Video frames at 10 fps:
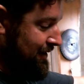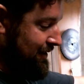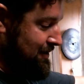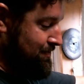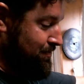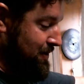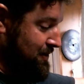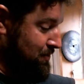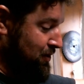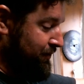things
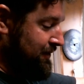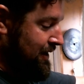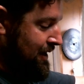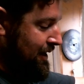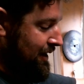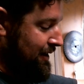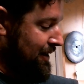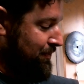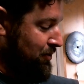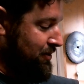is moved and
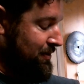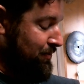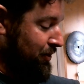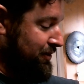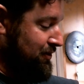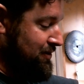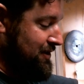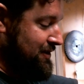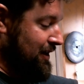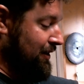not pointing towards the
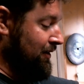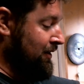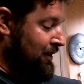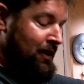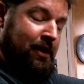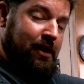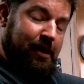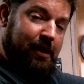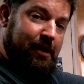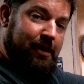center.
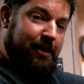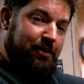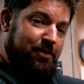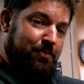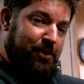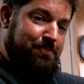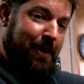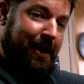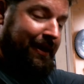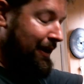I know the bolt's
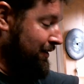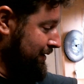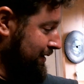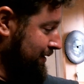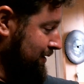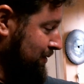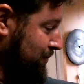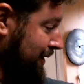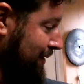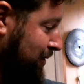backing out and
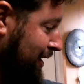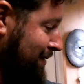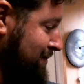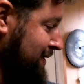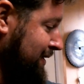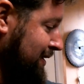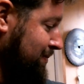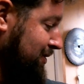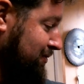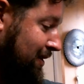we got problems that need to
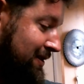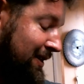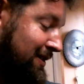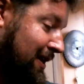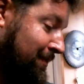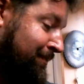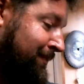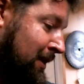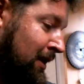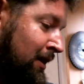be addressed ASAP.
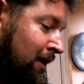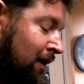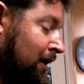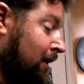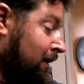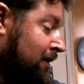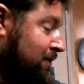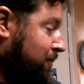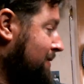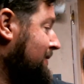That's
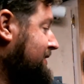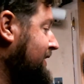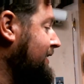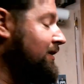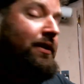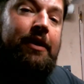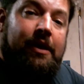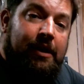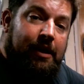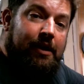pretty much it.
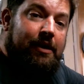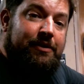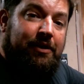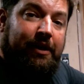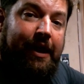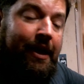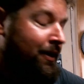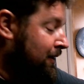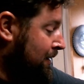That's all I got.